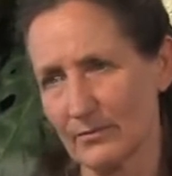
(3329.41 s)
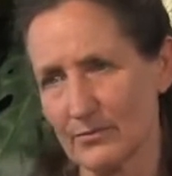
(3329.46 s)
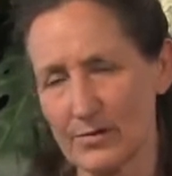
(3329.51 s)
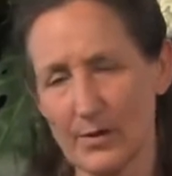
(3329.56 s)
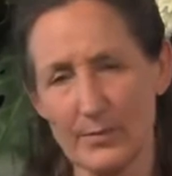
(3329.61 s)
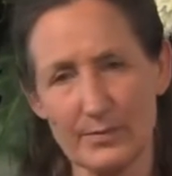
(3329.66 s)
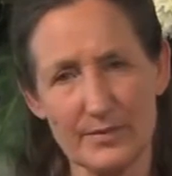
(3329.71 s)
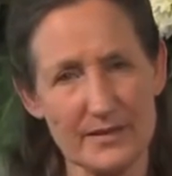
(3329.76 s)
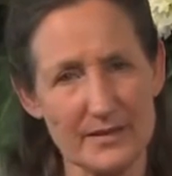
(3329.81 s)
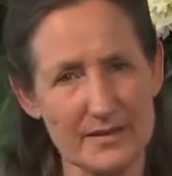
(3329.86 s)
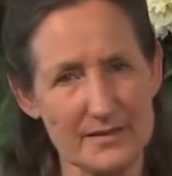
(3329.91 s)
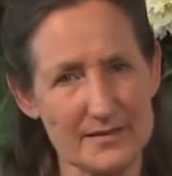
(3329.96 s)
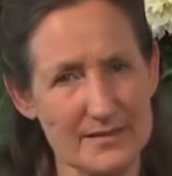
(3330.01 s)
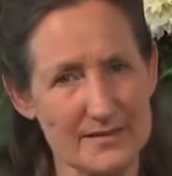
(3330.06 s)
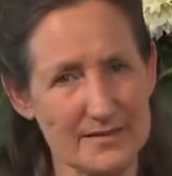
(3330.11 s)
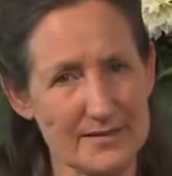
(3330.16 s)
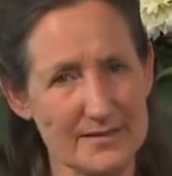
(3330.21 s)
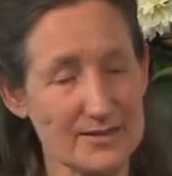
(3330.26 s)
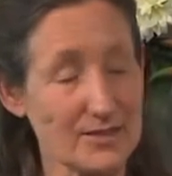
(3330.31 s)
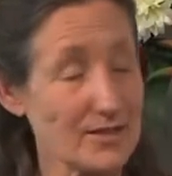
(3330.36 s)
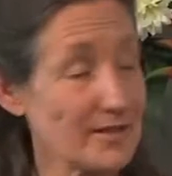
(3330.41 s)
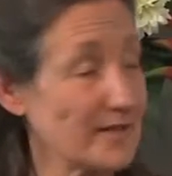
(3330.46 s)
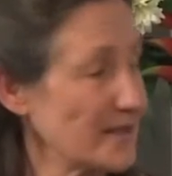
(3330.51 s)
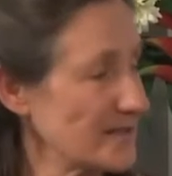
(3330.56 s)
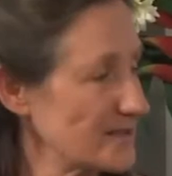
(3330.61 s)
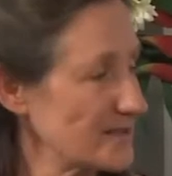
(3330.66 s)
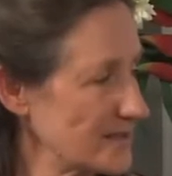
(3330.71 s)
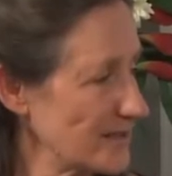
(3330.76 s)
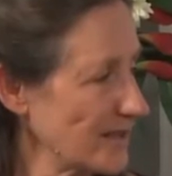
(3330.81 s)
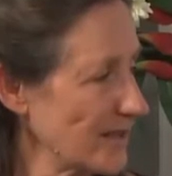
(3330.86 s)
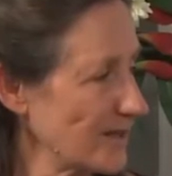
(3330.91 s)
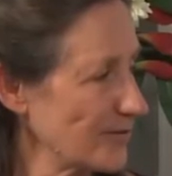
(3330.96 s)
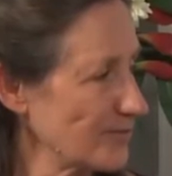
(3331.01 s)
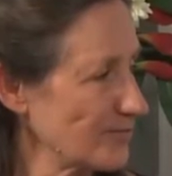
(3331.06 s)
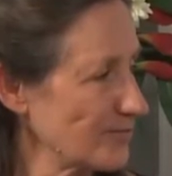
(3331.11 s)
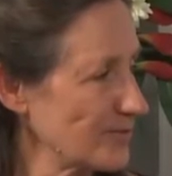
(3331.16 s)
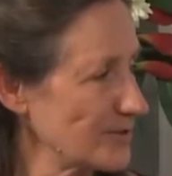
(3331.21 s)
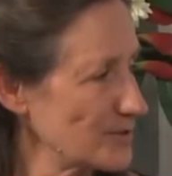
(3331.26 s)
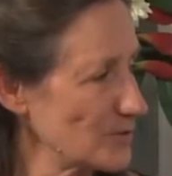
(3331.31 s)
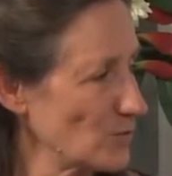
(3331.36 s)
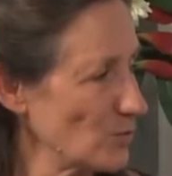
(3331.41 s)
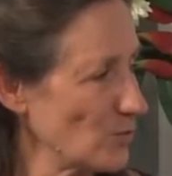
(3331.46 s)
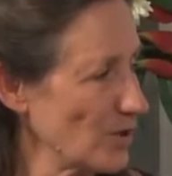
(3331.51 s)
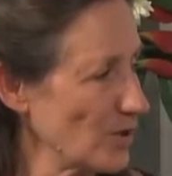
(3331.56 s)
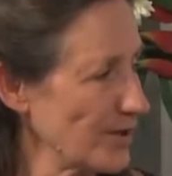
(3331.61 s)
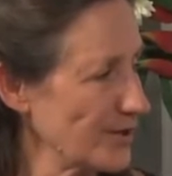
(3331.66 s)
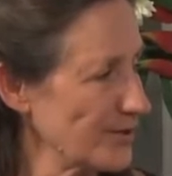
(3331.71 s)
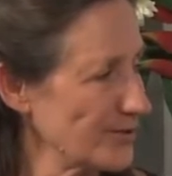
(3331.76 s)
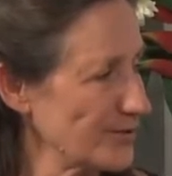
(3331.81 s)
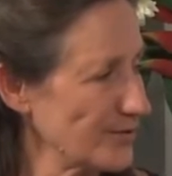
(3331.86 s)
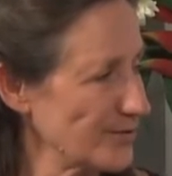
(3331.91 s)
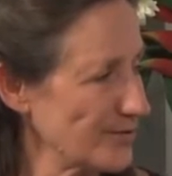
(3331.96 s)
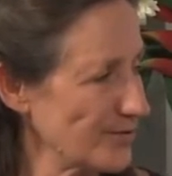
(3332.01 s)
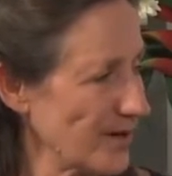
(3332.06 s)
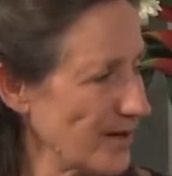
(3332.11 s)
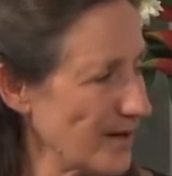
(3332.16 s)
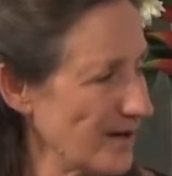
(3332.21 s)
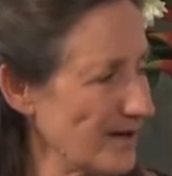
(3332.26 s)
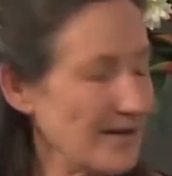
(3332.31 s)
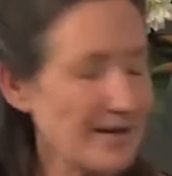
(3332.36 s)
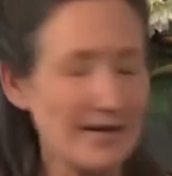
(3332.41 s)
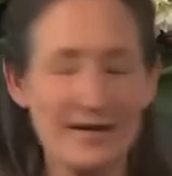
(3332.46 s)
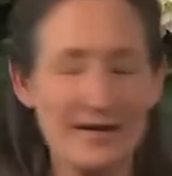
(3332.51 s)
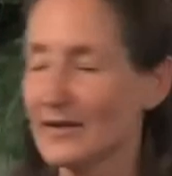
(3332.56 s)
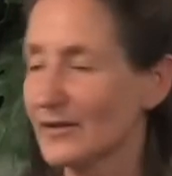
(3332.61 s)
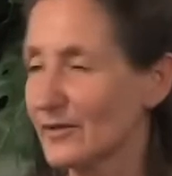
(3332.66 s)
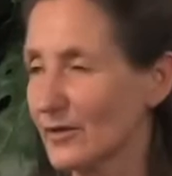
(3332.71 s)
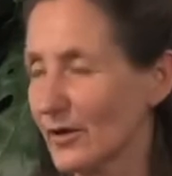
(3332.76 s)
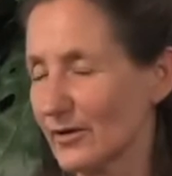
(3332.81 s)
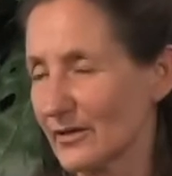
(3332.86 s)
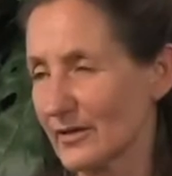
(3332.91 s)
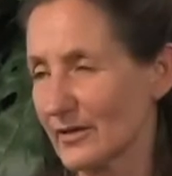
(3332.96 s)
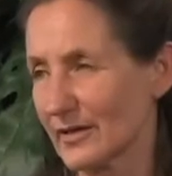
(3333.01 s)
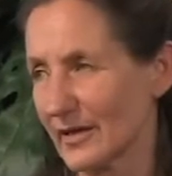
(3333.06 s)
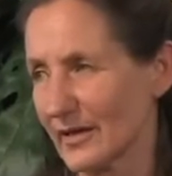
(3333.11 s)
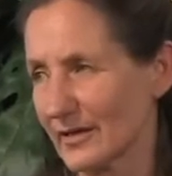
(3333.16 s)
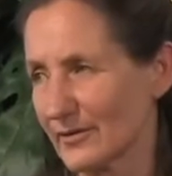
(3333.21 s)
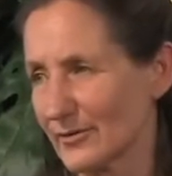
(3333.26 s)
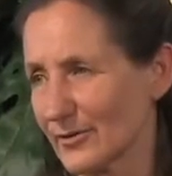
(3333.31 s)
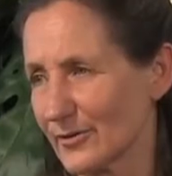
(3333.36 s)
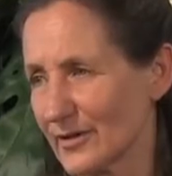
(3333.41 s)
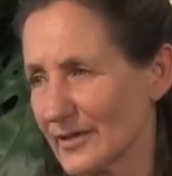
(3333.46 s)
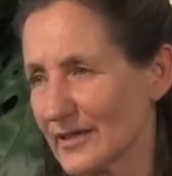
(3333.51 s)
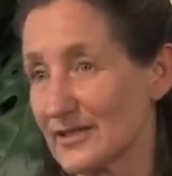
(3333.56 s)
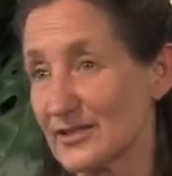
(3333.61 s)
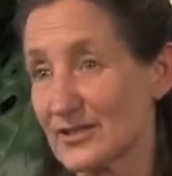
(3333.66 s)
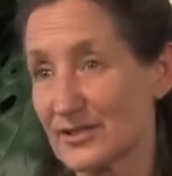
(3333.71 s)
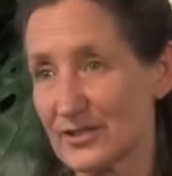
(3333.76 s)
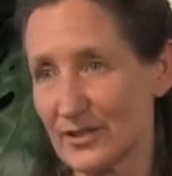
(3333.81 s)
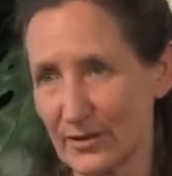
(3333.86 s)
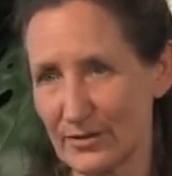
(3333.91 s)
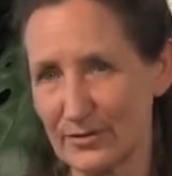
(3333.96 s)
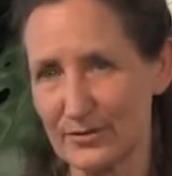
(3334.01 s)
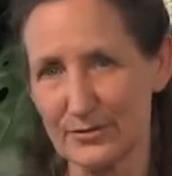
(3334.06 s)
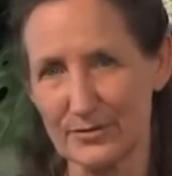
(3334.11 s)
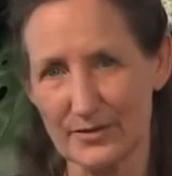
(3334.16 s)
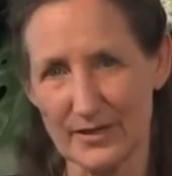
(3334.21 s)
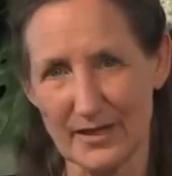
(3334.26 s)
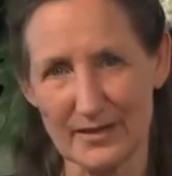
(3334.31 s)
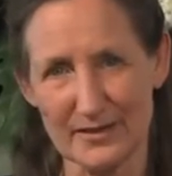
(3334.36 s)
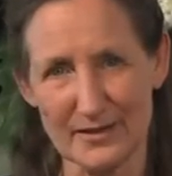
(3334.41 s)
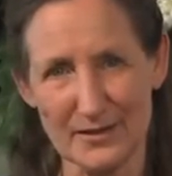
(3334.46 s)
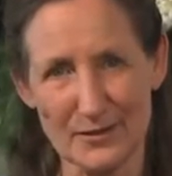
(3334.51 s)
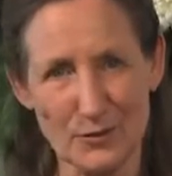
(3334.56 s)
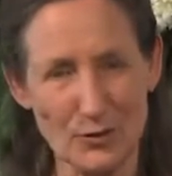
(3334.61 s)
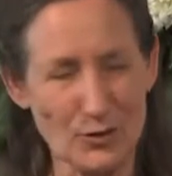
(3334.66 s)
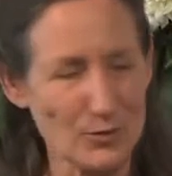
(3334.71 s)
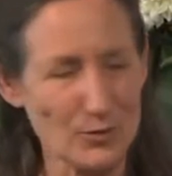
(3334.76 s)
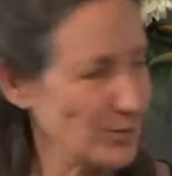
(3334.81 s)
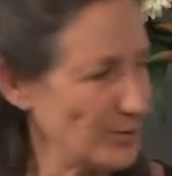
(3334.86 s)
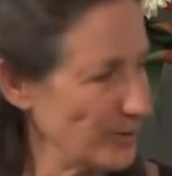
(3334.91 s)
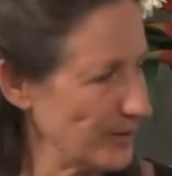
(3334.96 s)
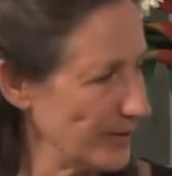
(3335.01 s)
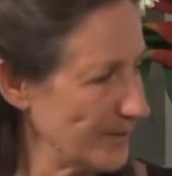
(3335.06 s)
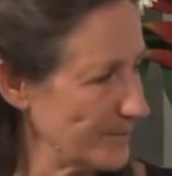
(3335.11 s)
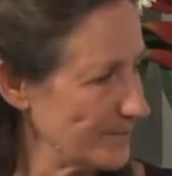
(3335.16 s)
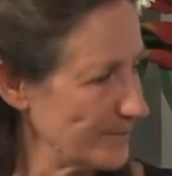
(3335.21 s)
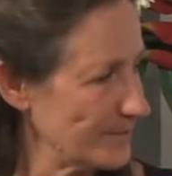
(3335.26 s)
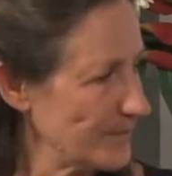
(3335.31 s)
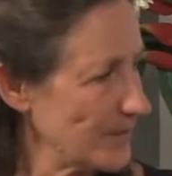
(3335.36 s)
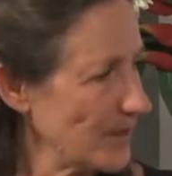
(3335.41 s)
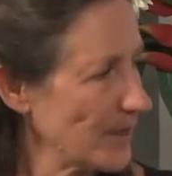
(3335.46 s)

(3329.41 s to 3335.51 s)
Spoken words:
properties. So that's another reason why your coconut oil is so good at the oil pulling.